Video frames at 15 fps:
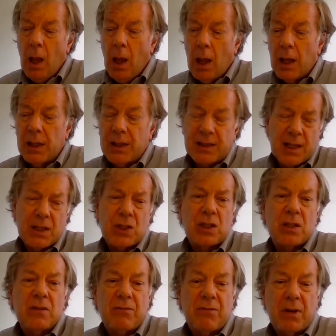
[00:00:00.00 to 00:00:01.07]
it's
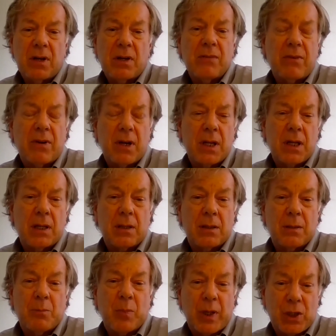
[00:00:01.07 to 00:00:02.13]
actually very, very
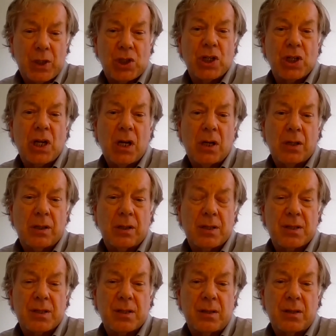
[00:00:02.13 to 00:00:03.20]
by
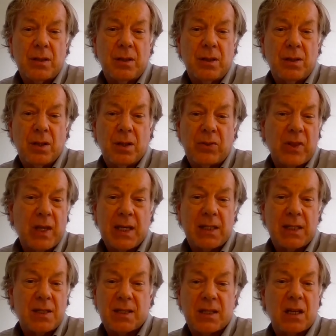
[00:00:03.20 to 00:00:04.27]
chance that they
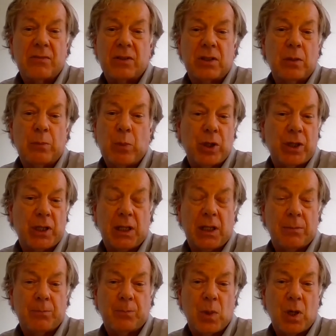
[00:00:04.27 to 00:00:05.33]
discovered the body.
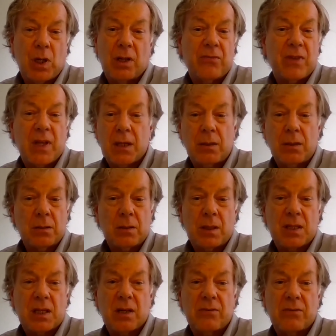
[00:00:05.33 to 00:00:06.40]
And if they had not
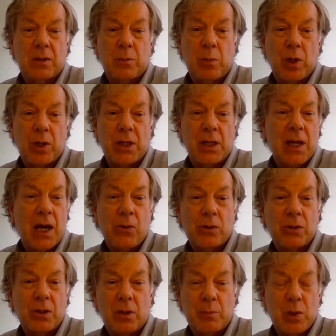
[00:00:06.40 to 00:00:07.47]
discovered the body, I would
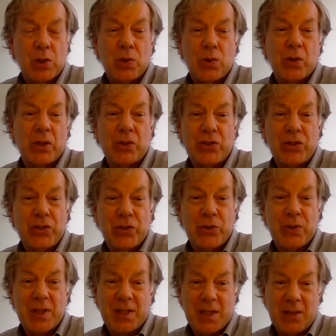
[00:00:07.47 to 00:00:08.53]
not be talking to you
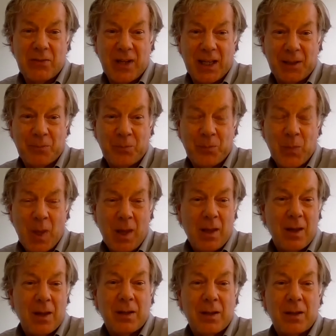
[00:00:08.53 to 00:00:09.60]
this evening.
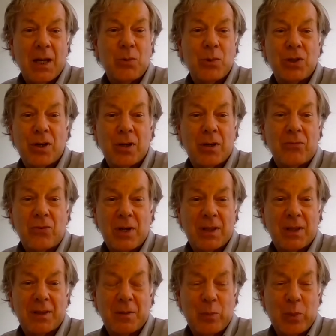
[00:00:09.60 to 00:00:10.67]
And I would not have
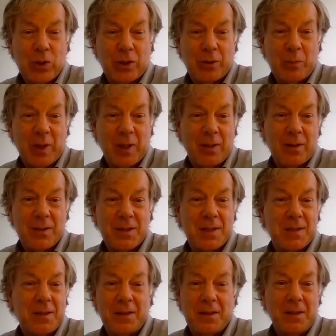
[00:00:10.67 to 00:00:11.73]
written the book,
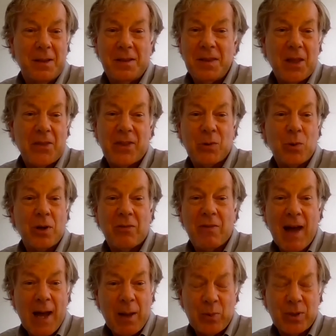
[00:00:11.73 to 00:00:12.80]
because nothing would have
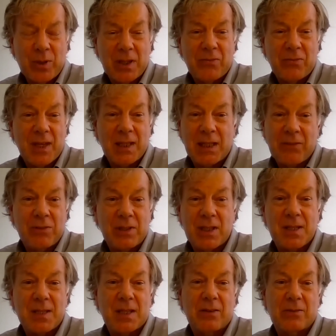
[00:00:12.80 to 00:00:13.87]
happened if they'd never
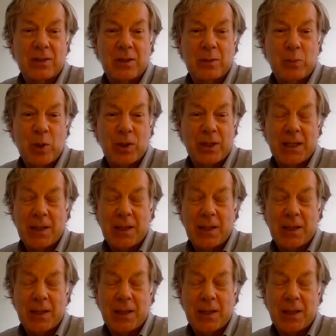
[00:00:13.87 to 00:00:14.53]
discovered the body.